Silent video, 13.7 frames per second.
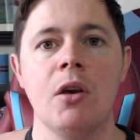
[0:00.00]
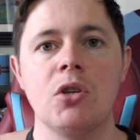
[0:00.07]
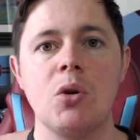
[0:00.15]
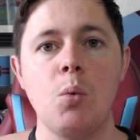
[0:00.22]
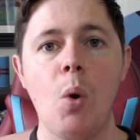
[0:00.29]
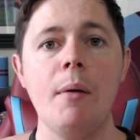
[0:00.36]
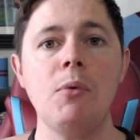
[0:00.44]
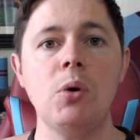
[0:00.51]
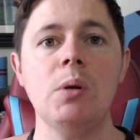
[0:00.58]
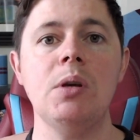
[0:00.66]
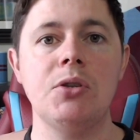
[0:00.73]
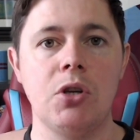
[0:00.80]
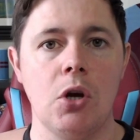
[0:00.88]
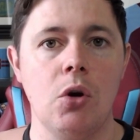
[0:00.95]
So what I'm going
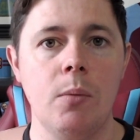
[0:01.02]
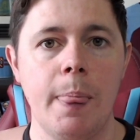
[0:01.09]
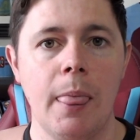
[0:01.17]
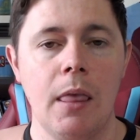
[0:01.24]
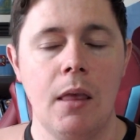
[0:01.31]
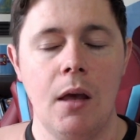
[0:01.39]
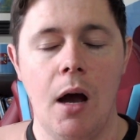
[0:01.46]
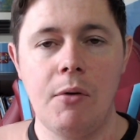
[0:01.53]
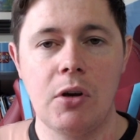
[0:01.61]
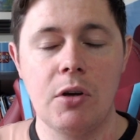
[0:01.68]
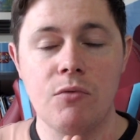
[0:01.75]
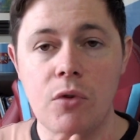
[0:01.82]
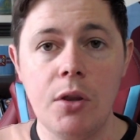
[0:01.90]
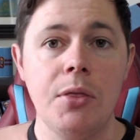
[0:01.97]
to do, I'm going
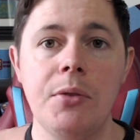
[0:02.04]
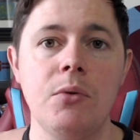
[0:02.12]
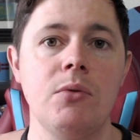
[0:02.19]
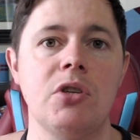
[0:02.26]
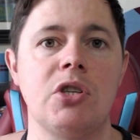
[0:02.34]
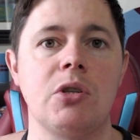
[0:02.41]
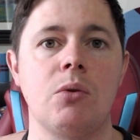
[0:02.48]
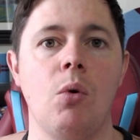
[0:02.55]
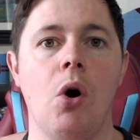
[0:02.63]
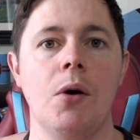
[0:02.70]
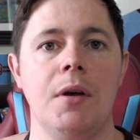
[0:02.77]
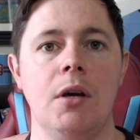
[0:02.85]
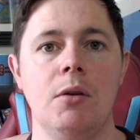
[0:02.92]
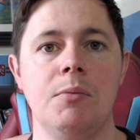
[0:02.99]
to run through the
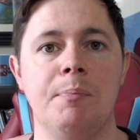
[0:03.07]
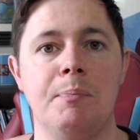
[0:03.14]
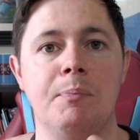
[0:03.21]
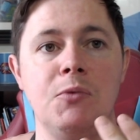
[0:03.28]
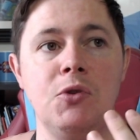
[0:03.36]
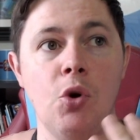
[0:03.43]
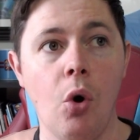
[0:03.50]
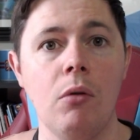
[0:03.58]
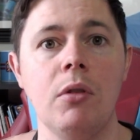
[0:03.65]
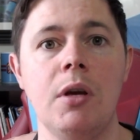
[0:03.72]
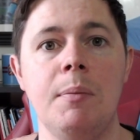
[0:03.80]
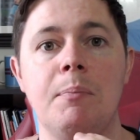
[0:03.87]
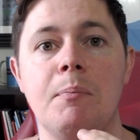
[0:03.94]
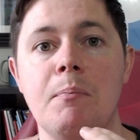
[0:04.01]
squad and
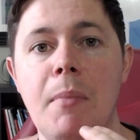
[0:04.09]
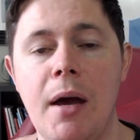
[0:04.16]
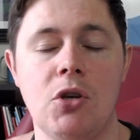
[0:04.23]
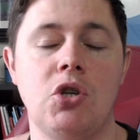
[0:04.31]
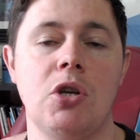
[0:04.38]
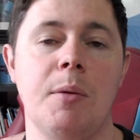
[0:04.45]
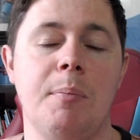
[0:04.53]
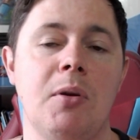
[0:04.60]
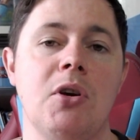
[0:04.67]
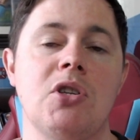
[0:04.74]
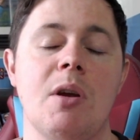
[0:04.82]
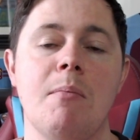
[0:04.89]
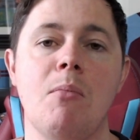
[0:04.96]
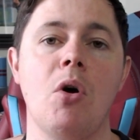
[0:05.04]
only mention the
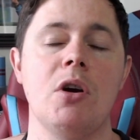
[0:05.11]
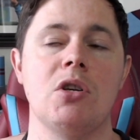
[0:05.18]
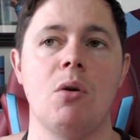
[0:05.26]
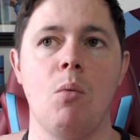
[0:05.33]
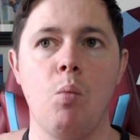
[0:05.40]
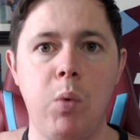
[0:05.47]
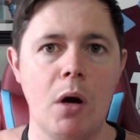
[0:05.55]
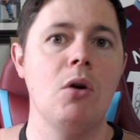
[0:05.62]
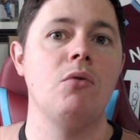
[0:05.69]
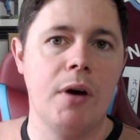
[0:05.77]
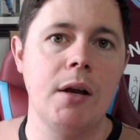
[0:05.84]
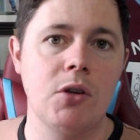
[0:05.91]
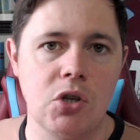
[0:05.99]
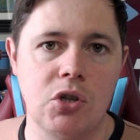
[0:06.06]
players that Moyes will
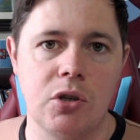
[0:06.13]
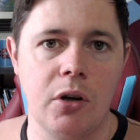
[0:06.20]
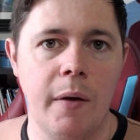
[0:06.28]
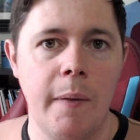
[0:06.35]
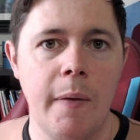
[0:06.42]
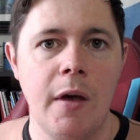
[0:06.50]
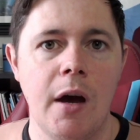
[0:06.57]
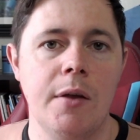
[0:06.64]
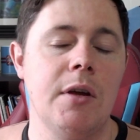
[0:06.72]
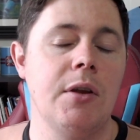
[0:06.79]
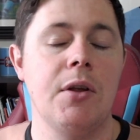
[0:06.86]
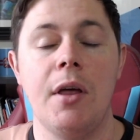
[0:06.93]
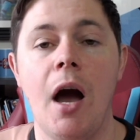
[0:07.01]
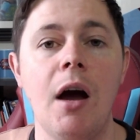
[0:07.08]
register, and
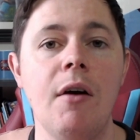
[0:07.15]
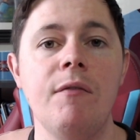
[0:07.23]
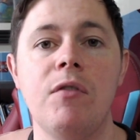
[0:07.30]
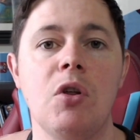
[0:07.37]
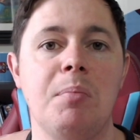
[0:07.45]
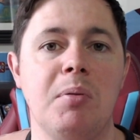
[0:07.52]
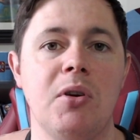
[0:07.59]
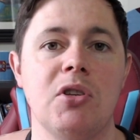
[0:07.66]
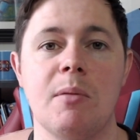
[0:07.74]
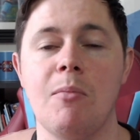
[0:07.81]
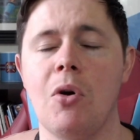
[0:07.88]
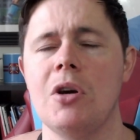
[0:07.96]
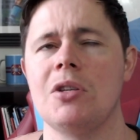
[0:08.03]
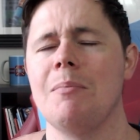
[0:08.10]
then the handful of players that
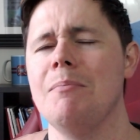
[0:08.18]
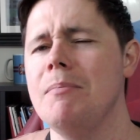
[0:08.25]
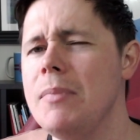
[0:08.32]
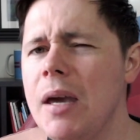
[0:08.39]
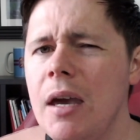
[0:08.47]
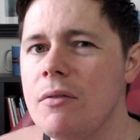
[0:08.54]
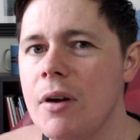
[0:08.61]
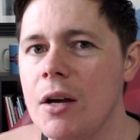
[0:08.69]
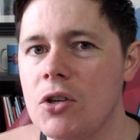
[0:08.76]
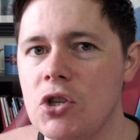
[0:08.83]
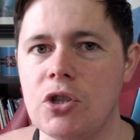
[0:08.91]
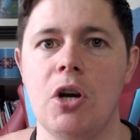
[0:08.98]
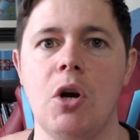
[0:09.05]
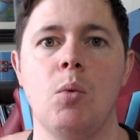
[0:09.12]
Moyes may
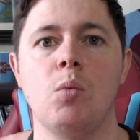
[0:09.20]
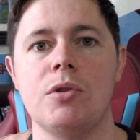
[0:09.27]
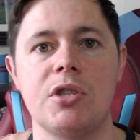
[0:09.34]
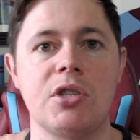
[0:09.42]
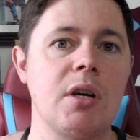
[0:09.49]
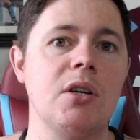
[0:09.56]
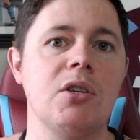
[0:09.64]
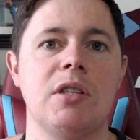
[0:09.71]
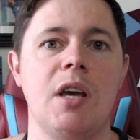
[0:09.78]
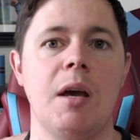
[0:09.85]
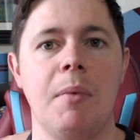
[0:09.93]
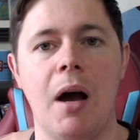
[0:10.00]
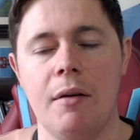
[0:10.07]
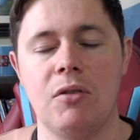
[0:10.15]
register, we'll discuss
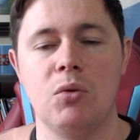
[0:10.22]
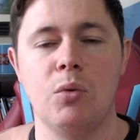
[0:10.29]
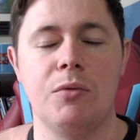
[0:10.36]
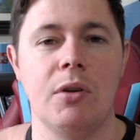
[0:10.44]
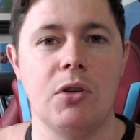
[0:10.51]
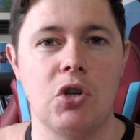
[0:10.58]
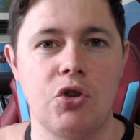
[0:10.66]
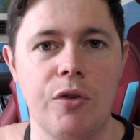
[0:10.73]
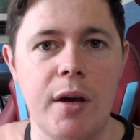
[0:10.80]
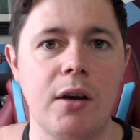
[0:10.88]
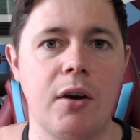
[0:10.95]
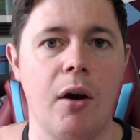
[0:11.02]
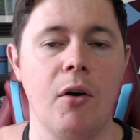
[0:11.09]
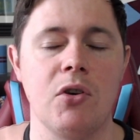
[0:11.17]
them after we've done the
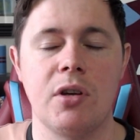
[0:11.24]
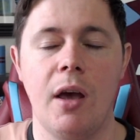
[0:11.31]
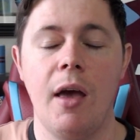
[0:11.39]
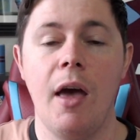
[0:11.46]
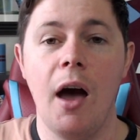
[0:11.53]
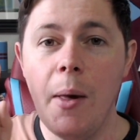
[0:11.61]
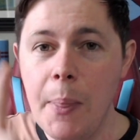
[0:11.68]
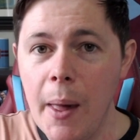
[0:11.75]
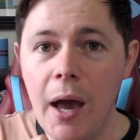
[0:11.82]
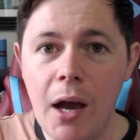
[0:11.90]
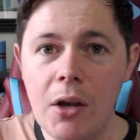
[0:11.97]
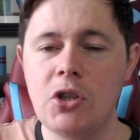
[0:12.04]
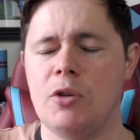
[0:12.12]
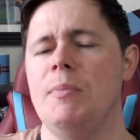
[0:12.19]
strikers. And
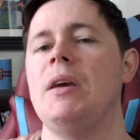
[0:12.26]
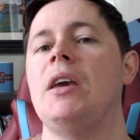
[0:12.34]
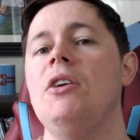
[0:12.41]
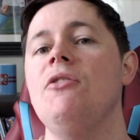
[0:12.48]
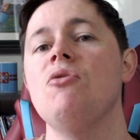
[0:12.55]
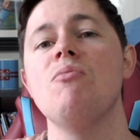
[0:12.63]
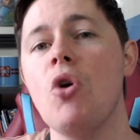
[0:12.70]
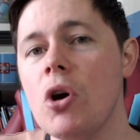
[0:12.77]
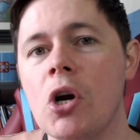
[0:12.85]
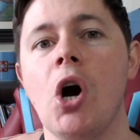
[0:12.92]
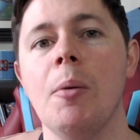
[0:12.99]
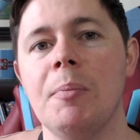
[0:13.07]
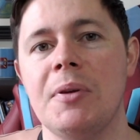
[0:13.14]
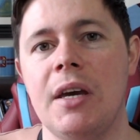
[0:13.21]
then, to make it even more
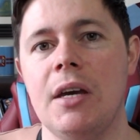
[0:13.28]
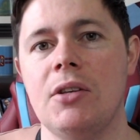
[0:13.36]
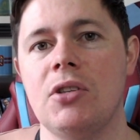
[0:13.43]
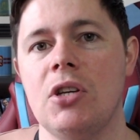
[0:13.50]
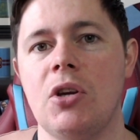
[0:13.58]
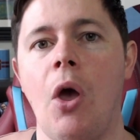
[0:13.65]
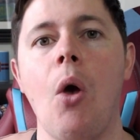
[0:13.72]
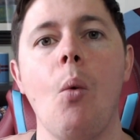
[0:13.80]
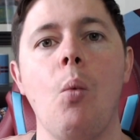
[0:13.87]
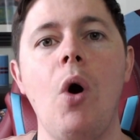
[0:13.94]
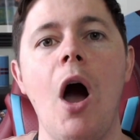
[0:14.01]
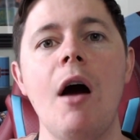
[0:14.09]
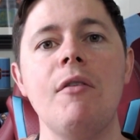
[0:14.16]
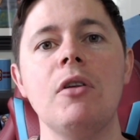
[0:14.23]
complicated,
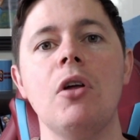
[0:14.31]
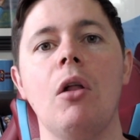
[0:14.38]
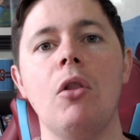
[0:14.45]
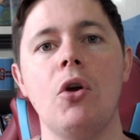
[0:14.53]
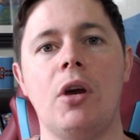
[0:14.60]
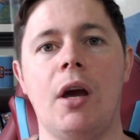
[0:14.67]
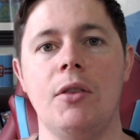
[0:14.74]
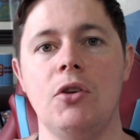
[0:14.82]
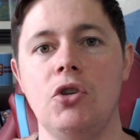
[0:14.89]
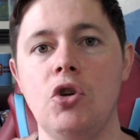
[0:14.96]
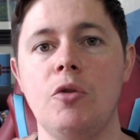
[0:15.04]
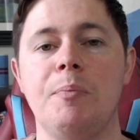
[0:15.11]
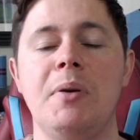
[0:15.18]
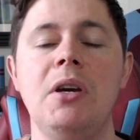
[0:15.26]
we'll have a little look at the
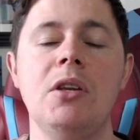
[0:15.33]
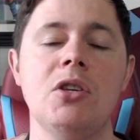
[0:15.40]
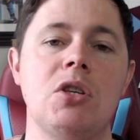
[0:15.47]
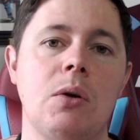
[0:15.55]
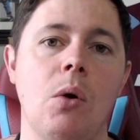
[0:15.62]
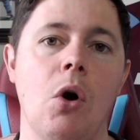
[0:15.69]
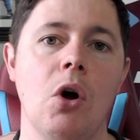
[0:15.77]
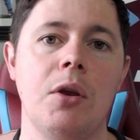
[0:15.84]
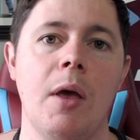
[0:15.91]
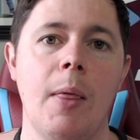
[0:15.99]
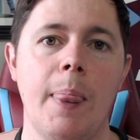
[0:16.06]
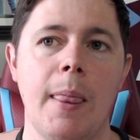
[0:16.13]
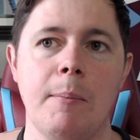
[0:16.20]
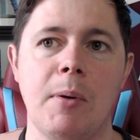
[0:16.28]
European squad
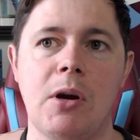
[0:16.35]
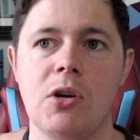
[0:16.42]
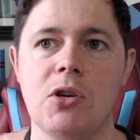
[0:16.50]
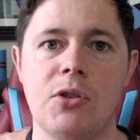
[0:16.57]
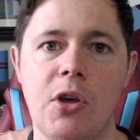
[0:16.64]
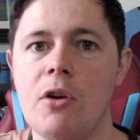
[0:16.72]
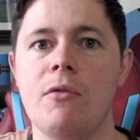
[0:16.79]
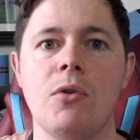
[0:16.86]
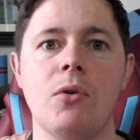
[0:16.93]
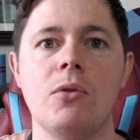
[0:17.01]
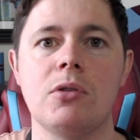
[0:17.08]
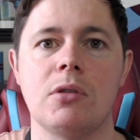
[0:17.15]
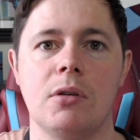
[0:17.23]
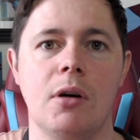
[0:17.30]
because their
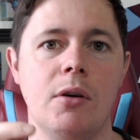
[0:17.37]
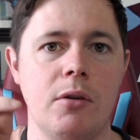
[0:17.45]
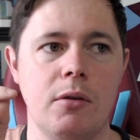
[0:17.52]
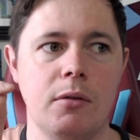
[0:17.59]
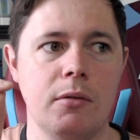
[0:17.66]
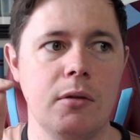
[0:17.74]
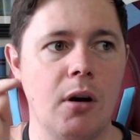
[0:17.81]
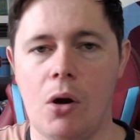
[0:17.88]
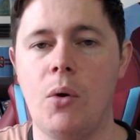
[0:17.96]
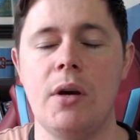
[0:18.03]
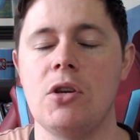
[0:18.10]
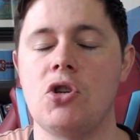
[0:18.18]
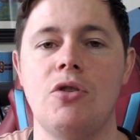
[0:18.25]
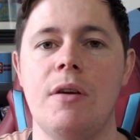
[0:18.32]
rules are not
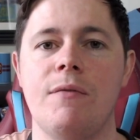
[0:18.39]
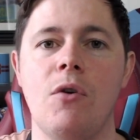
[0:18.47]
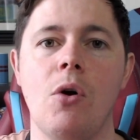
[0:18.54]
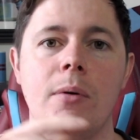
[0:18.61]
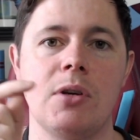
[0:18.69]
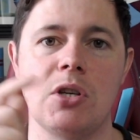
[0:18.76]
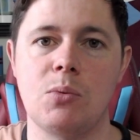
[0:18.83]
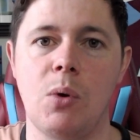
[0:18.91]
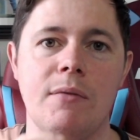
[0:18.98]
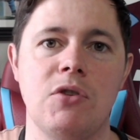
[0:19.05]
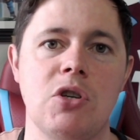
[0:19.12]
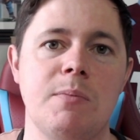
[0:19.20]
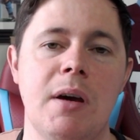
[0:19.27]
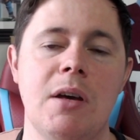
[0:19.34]
quite as straightforward as what I've
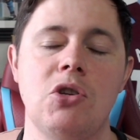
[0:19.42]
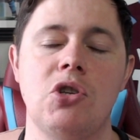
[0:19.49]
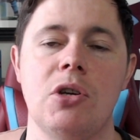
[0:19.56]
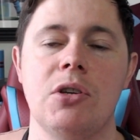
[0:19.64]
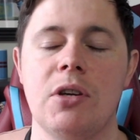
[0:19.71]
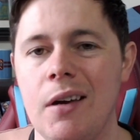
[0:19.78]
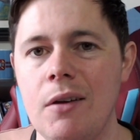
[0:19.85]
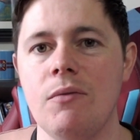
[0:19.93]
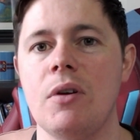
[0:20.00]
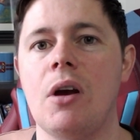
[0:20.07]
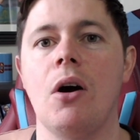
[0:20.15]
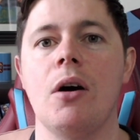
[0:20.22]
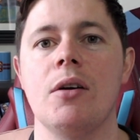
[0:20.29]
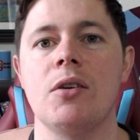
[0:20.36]
just mentioned in
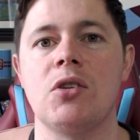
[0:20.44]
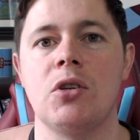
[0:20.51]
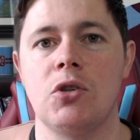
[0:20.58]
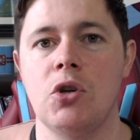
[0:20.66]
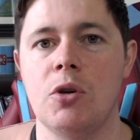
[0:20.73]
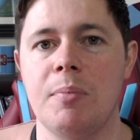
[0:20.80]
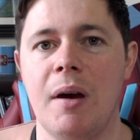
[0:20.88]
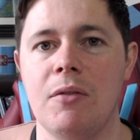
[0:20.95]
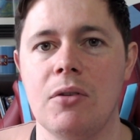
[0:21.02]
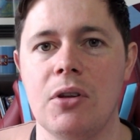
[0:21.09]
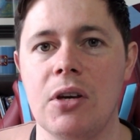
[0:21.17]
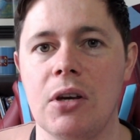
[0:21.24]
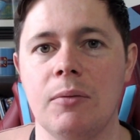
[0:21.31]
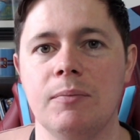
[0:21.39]
regards to the Premier League.